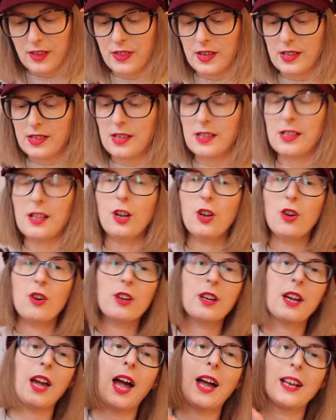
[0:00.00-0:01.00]
This is
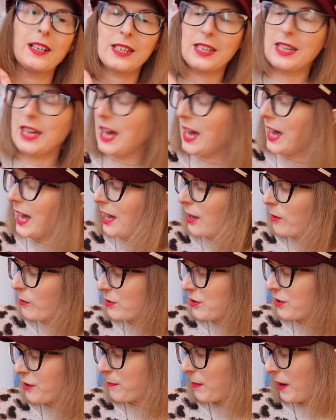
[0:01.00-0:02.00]
Lock and Key,
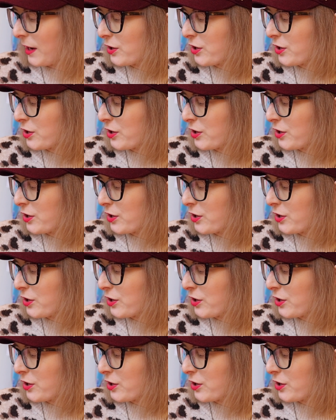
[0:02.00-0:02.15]
which is by